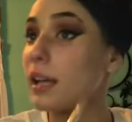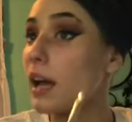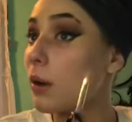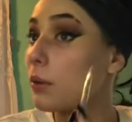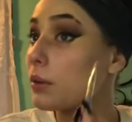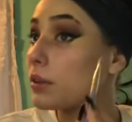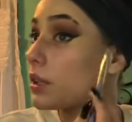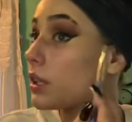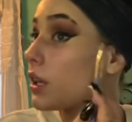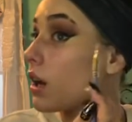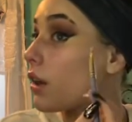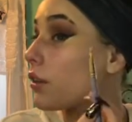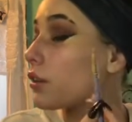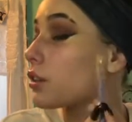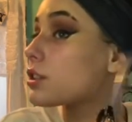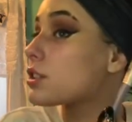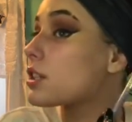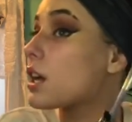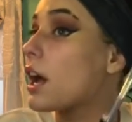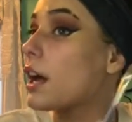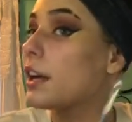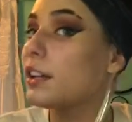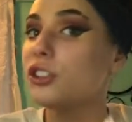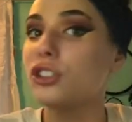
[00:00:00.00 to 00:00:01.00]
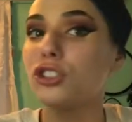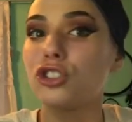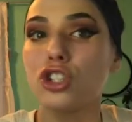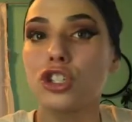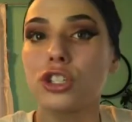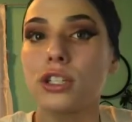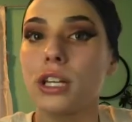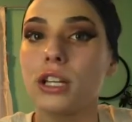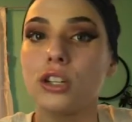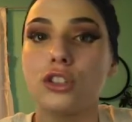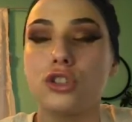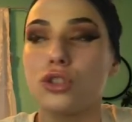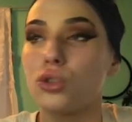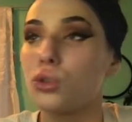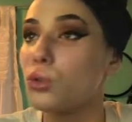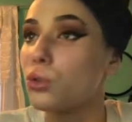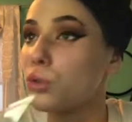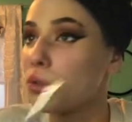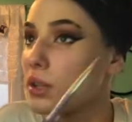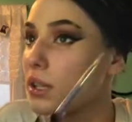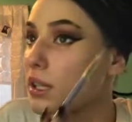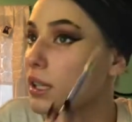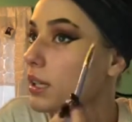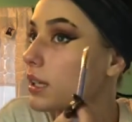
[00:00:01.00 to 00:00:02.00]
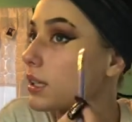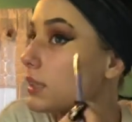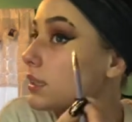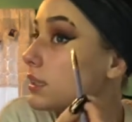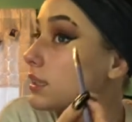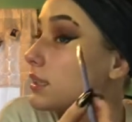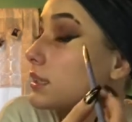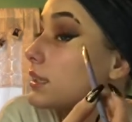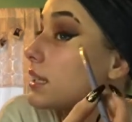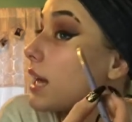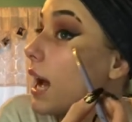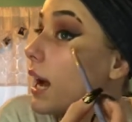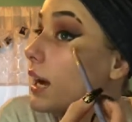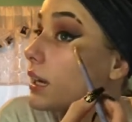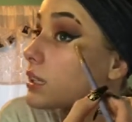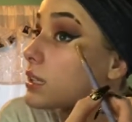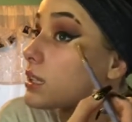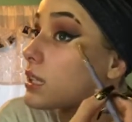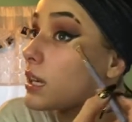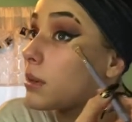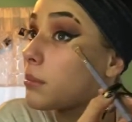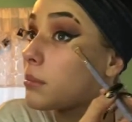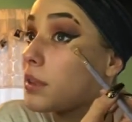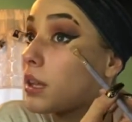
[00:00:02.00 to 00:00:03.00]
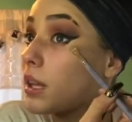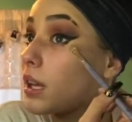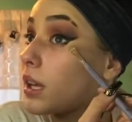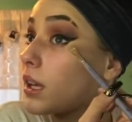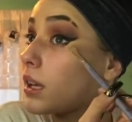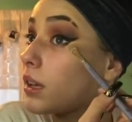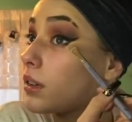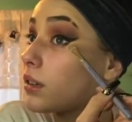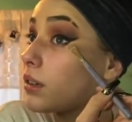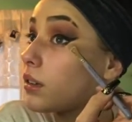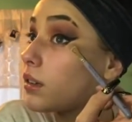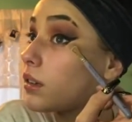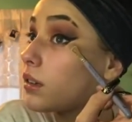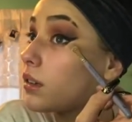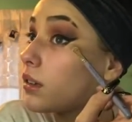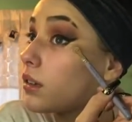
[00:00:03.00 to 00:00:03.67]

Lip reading: now with the other side, you're just going to do the exact same thing.